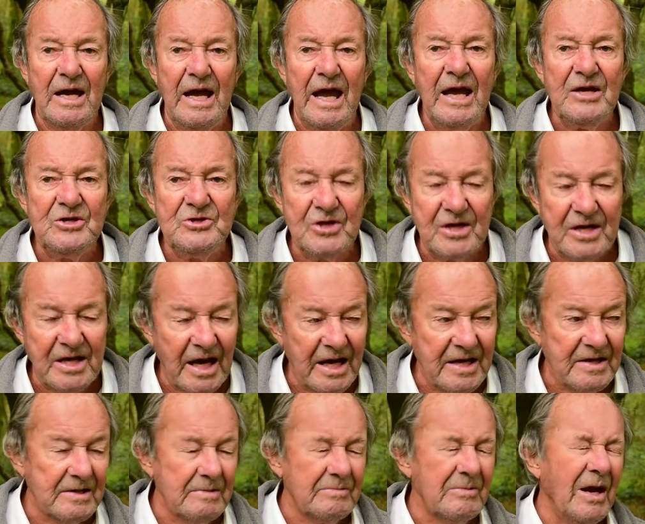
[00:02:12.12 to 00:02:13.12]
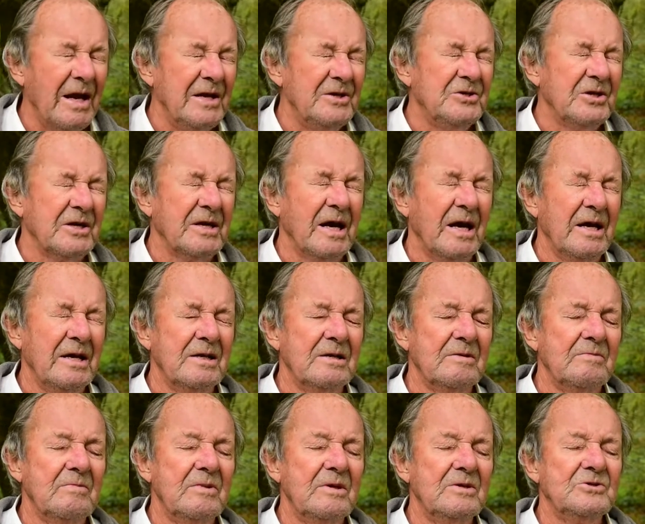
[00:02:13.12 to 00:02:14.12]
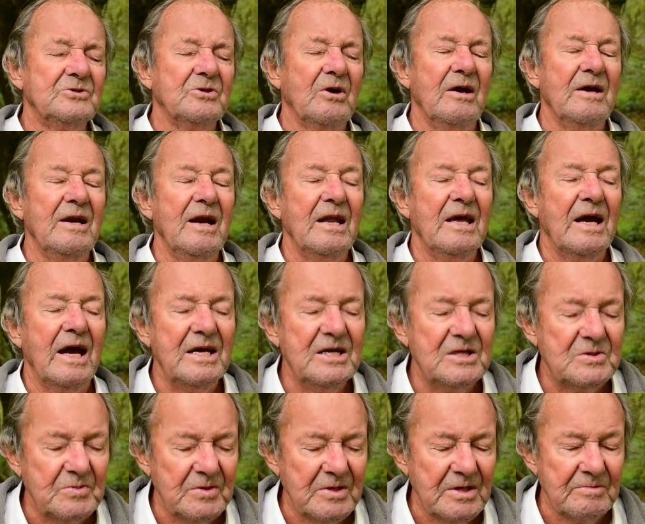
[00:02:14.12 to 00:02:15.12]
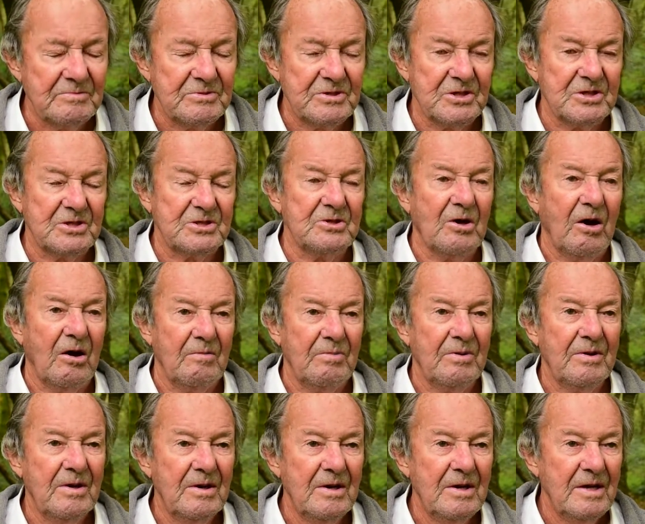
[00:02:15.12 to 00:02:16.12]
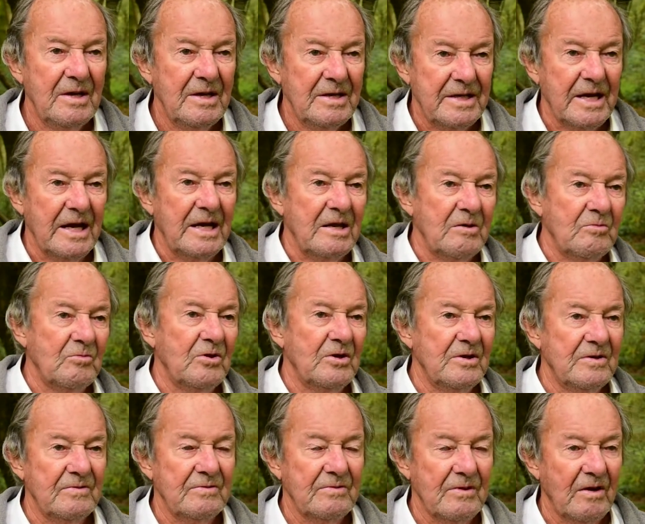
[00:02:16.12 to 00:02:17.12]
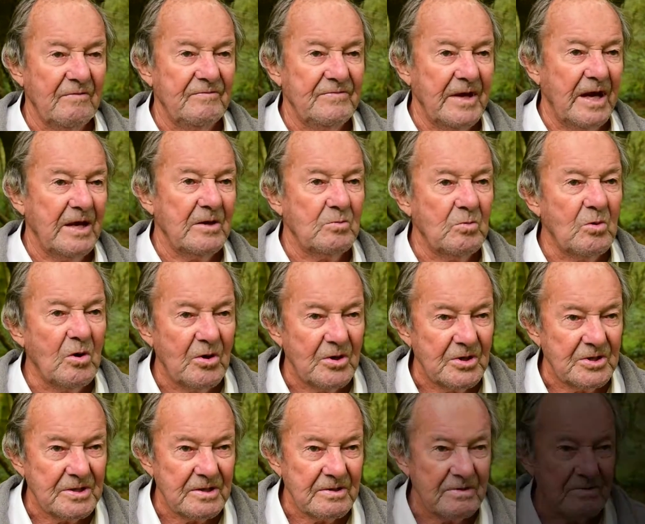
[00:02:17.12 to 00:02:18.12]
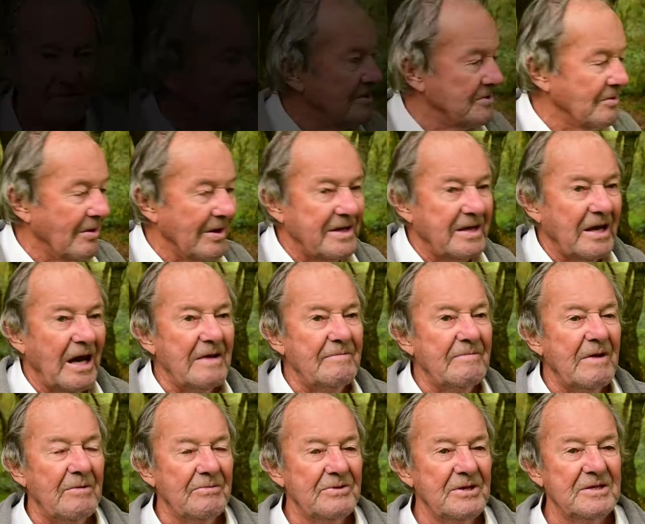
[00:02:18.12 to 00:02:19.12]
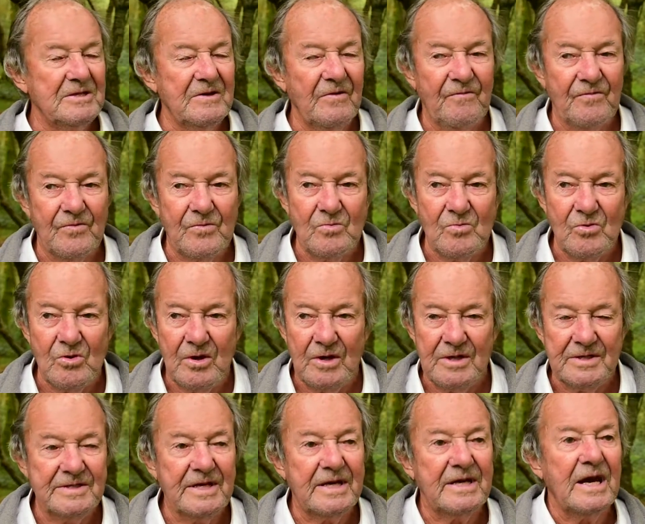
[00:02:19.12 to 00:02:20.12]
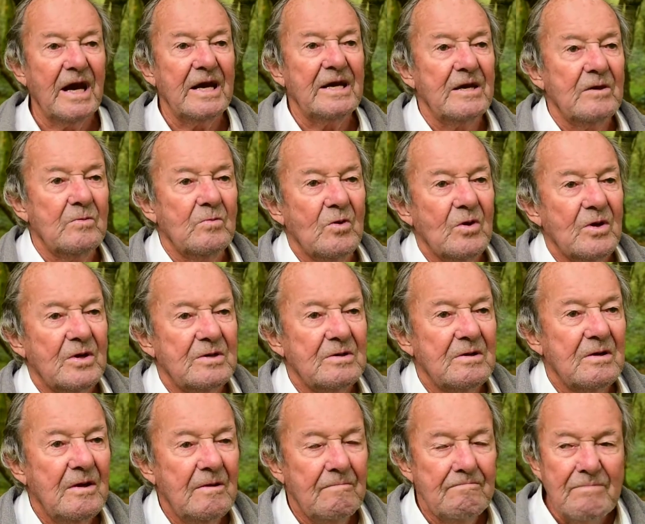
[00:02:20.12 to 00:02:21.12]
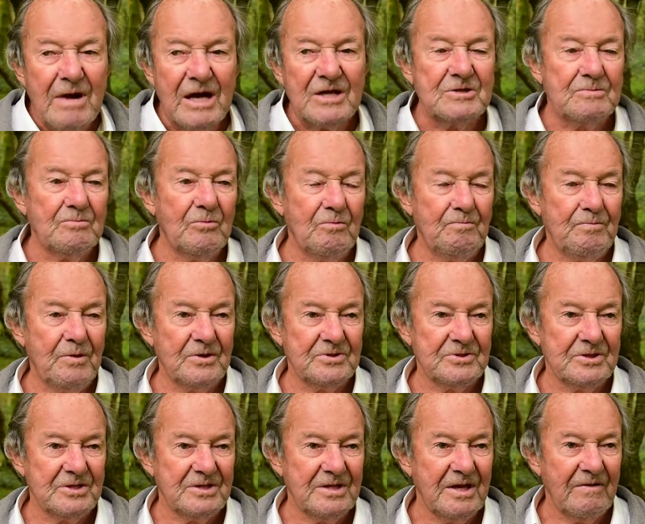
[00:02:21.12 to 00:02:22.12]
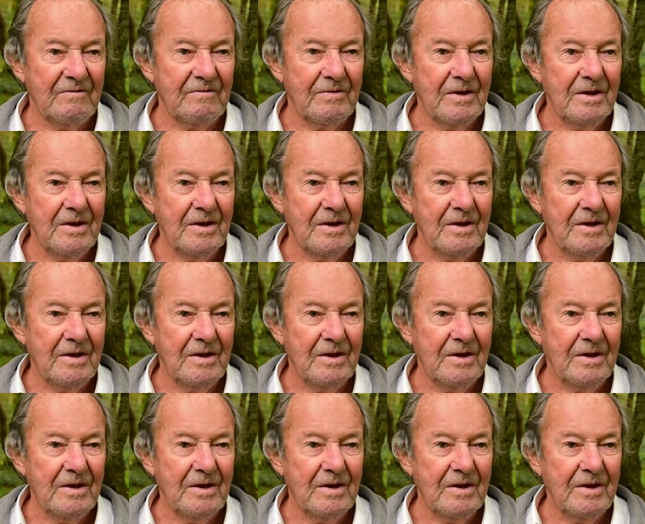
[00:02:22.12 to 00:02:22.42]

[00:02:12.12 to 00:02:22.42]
educate them, try and liaise with them to stop getting rid of dead wood. So I came up with a different word, decaying wood, much more positive.